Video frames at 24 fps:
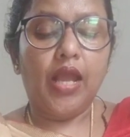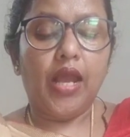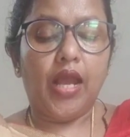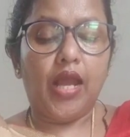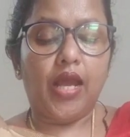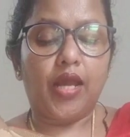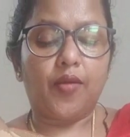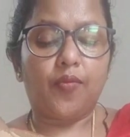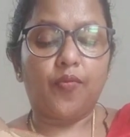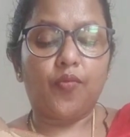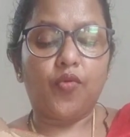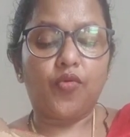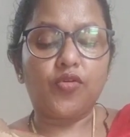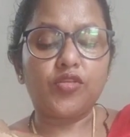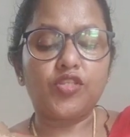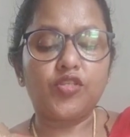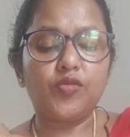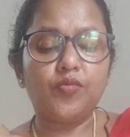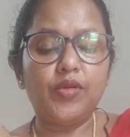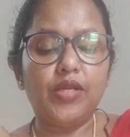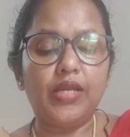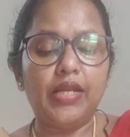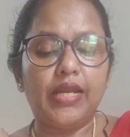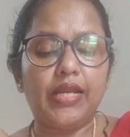Are
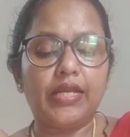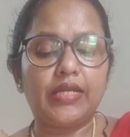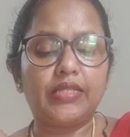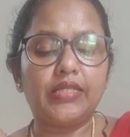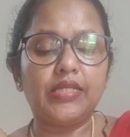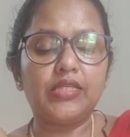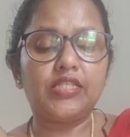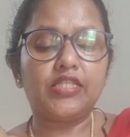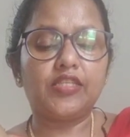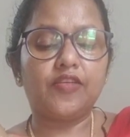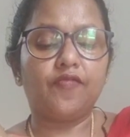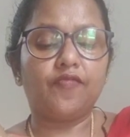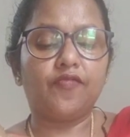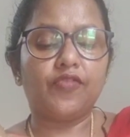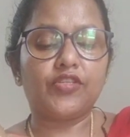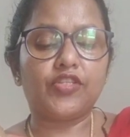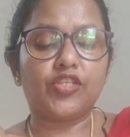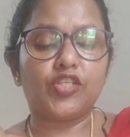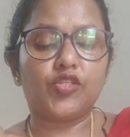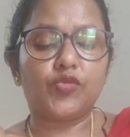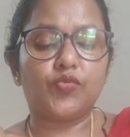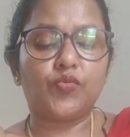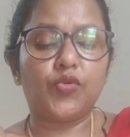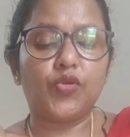possible at the
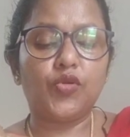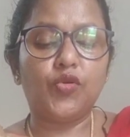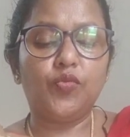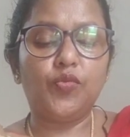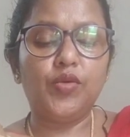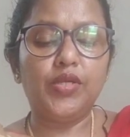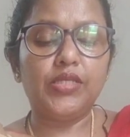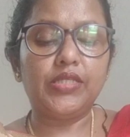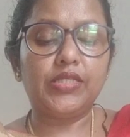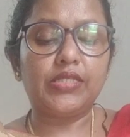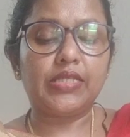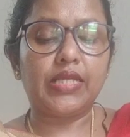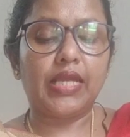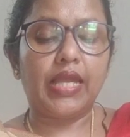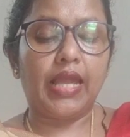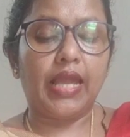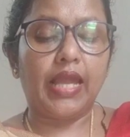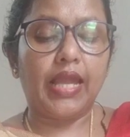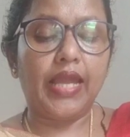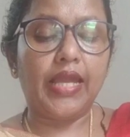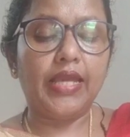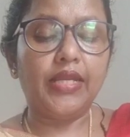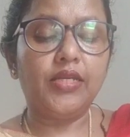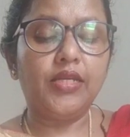symphysis pubis
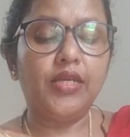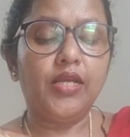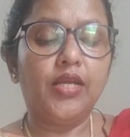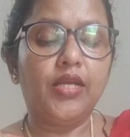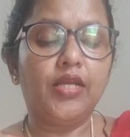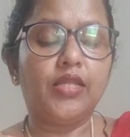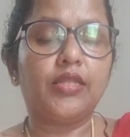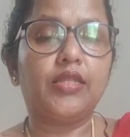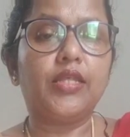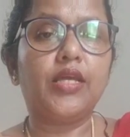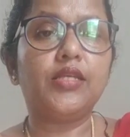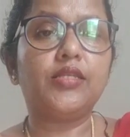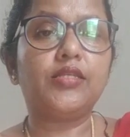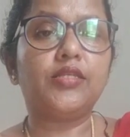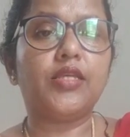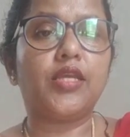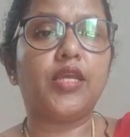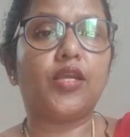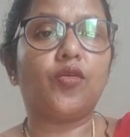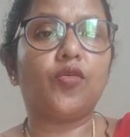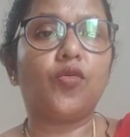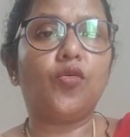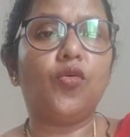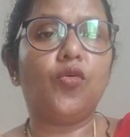and the
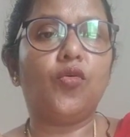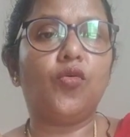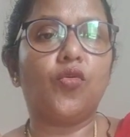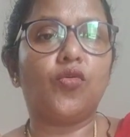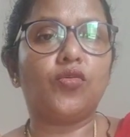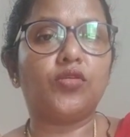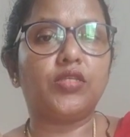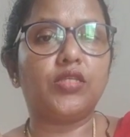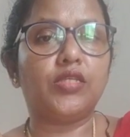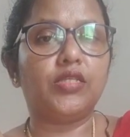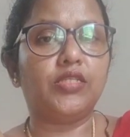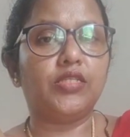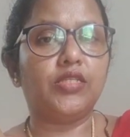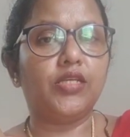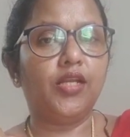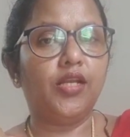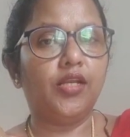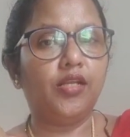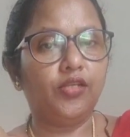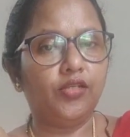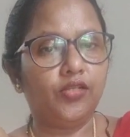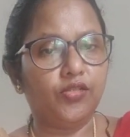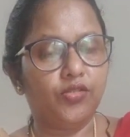sacrococcygeal